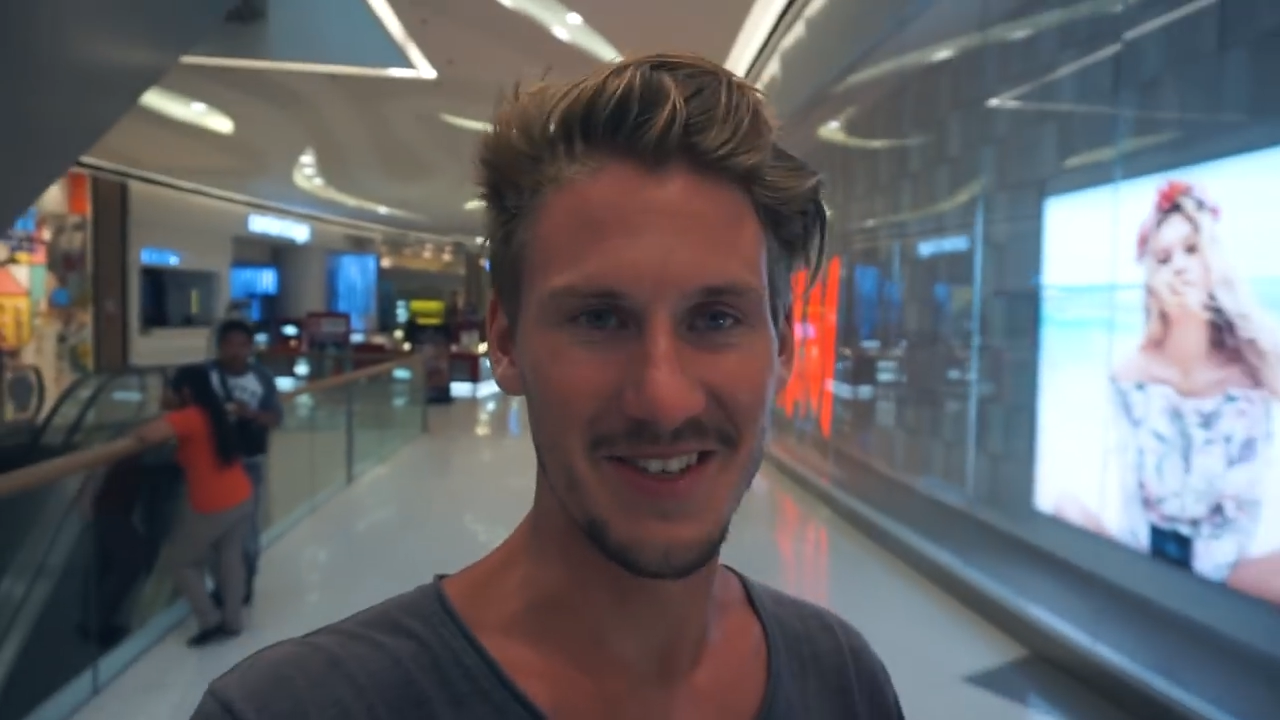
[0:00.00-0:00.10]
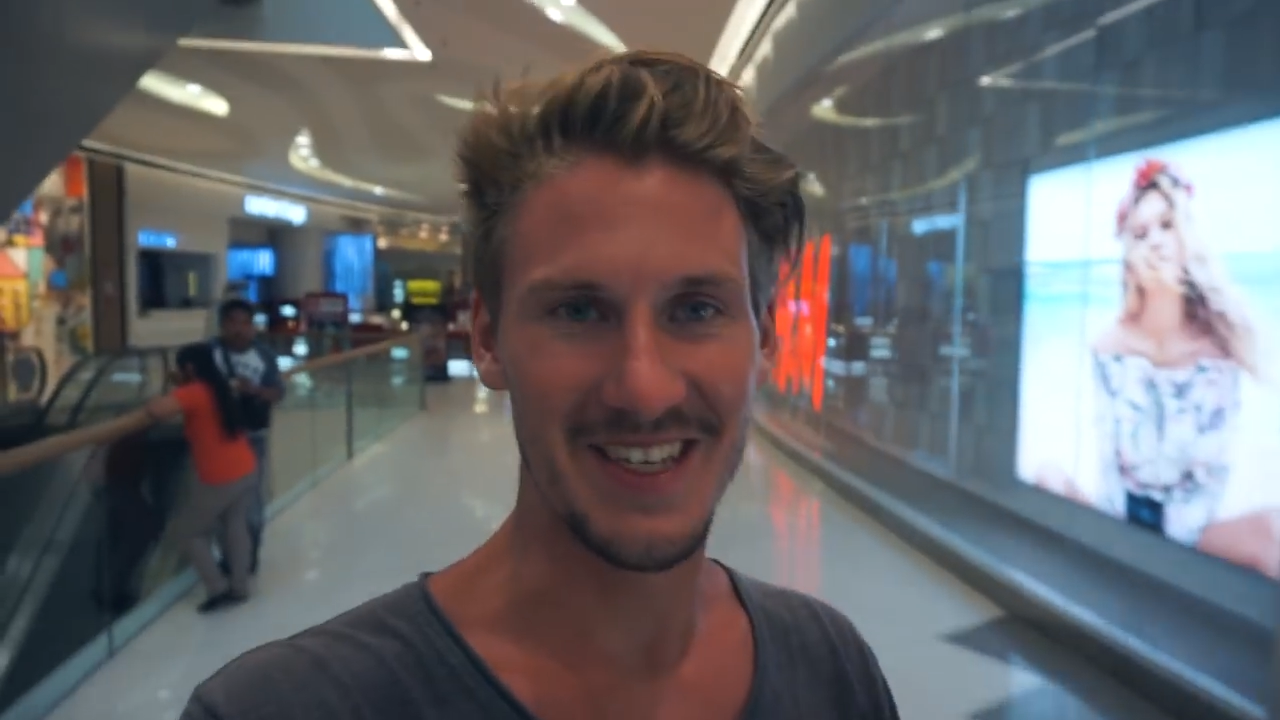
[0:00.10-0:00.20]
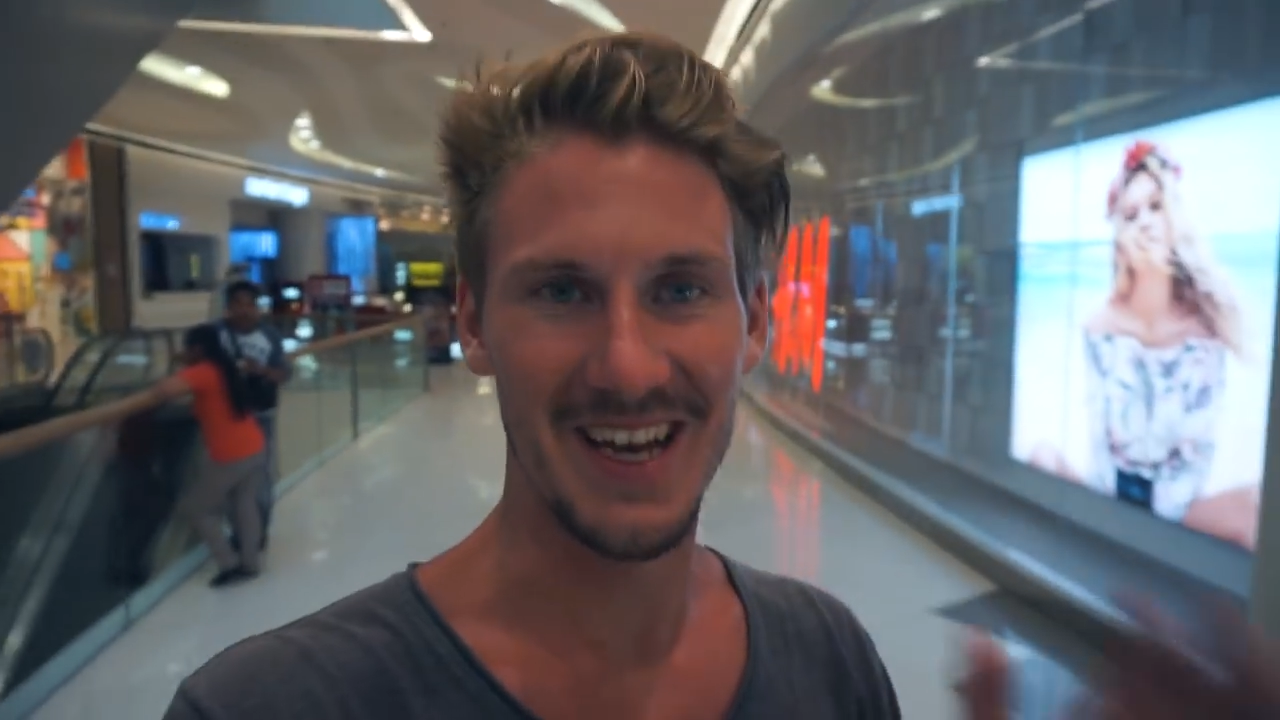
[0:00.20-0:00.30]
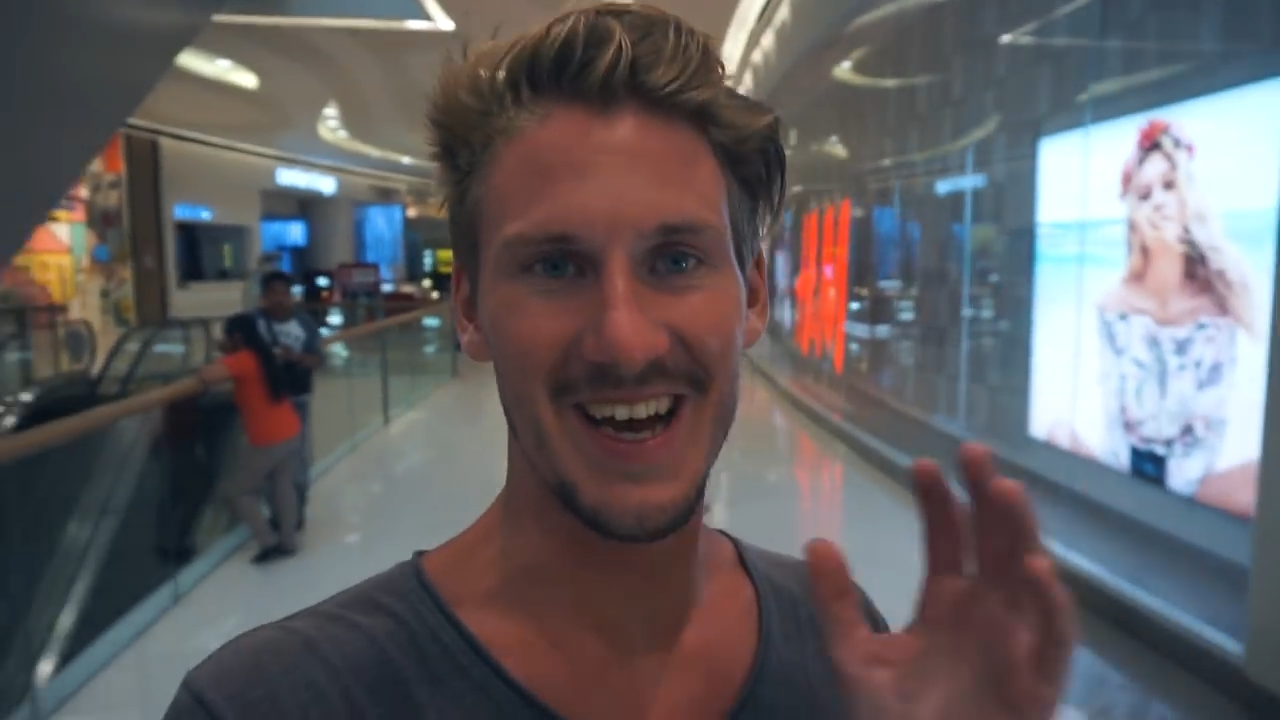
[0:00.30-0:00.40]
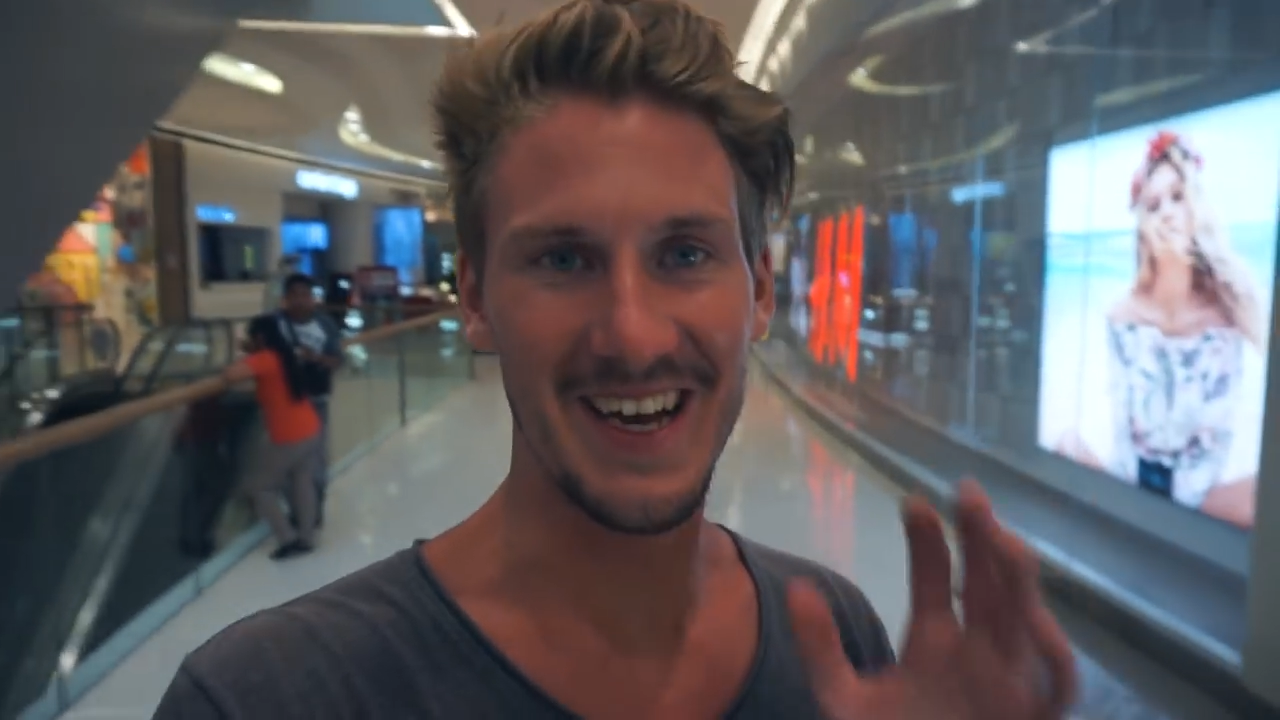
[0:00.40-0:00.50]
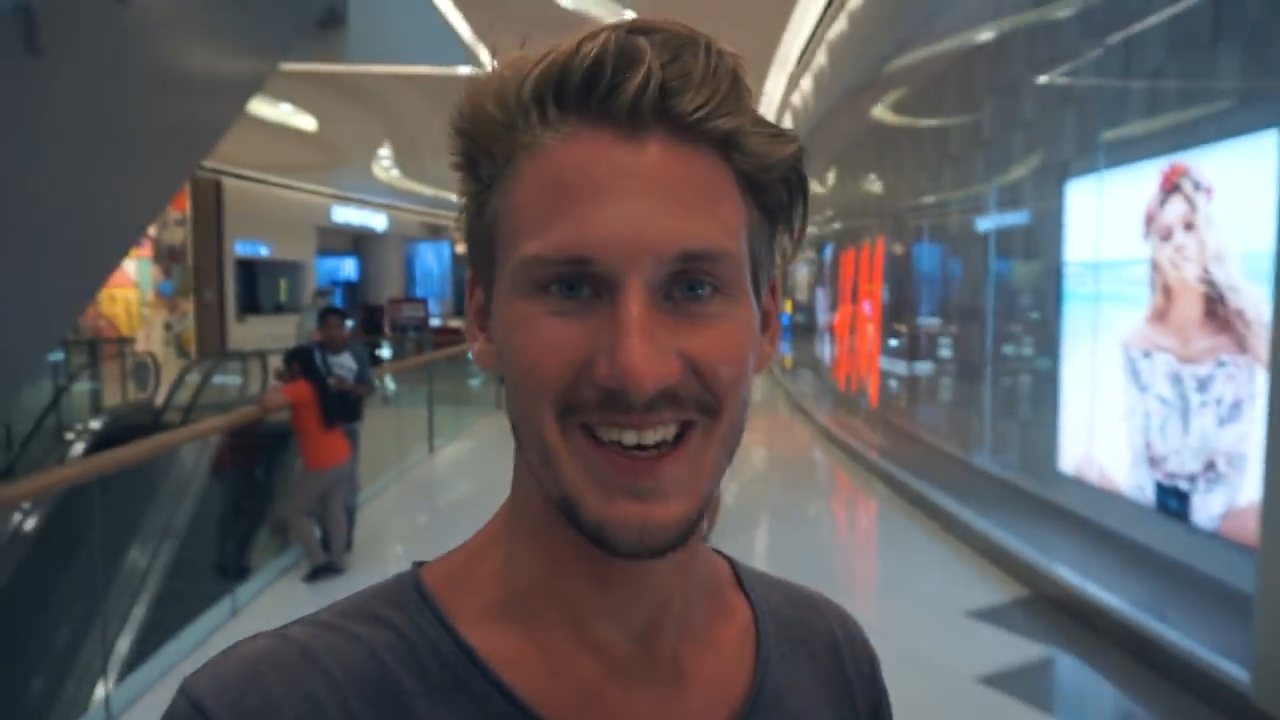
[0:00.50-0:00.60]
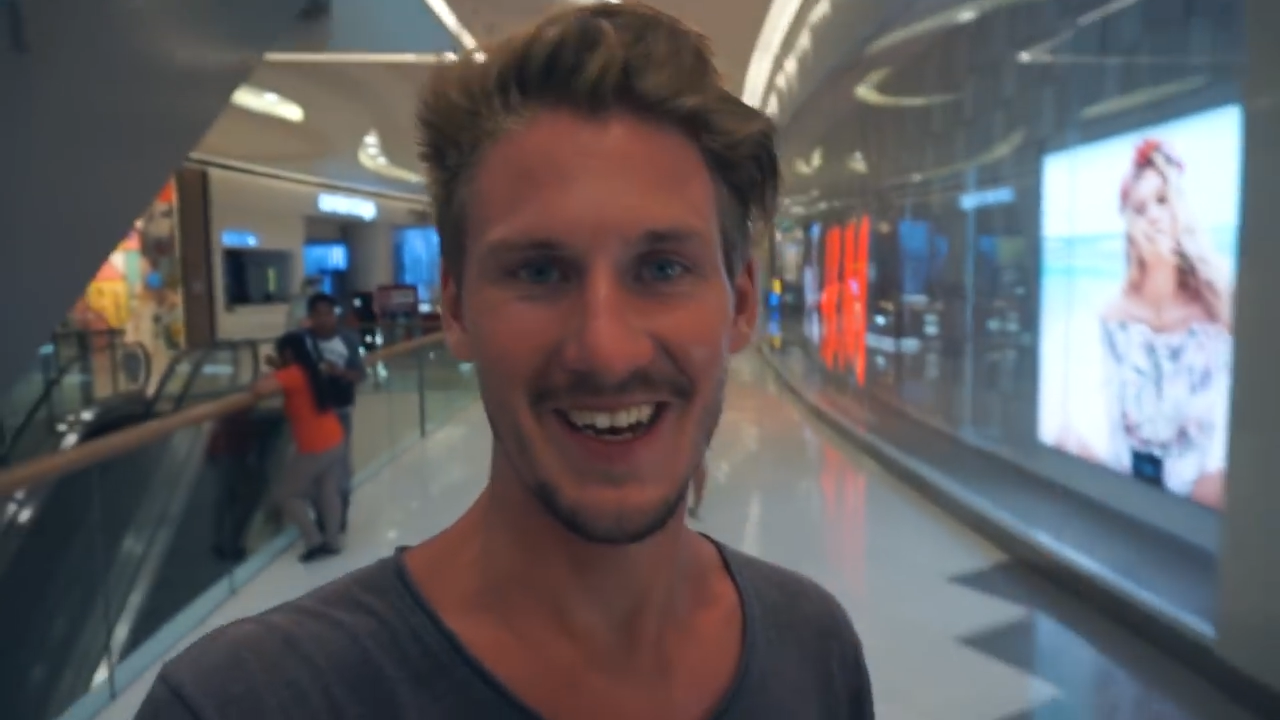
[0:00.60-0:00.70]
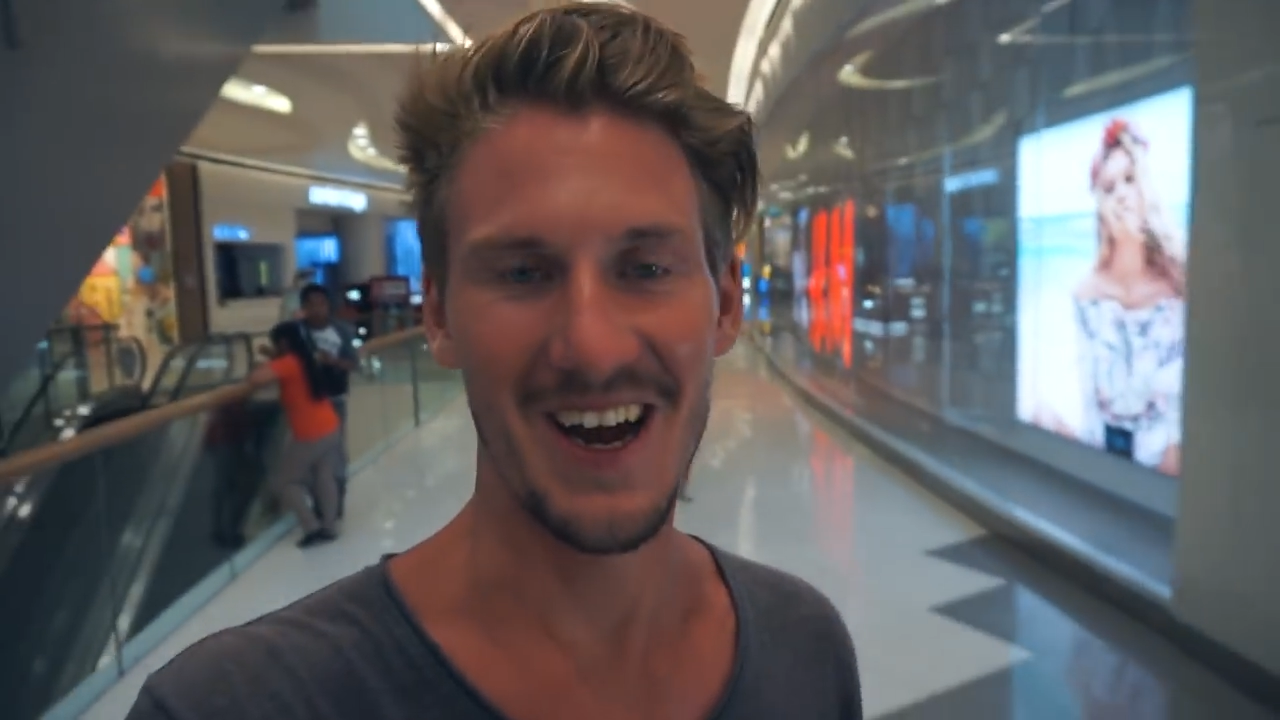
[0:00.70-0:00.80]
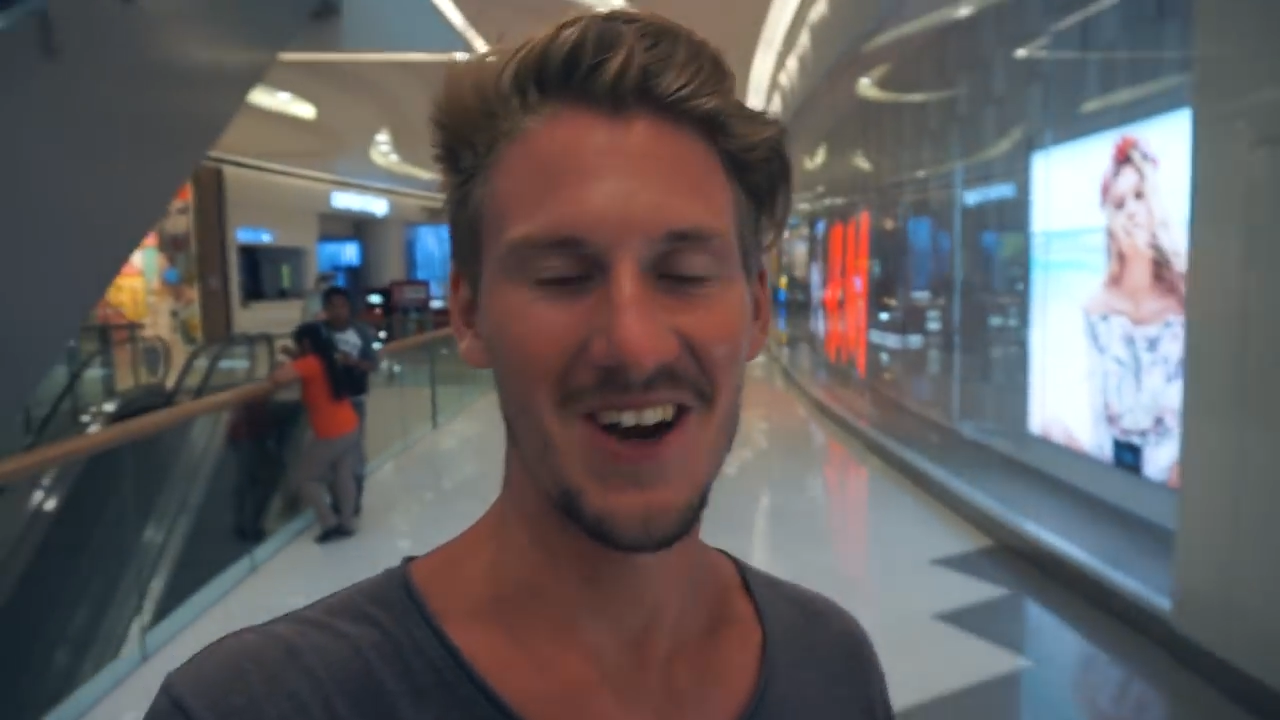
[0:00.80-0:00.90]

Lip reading: was a